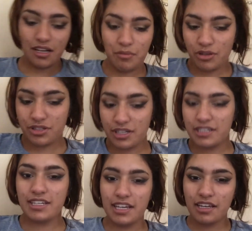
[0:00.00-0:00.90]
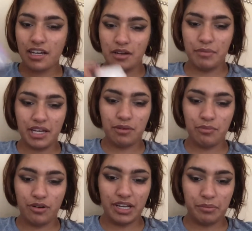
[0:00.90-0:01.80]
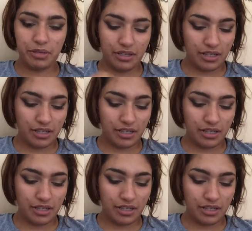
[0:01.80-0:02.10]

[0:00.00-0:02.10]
I'm also going to take a makeup wipe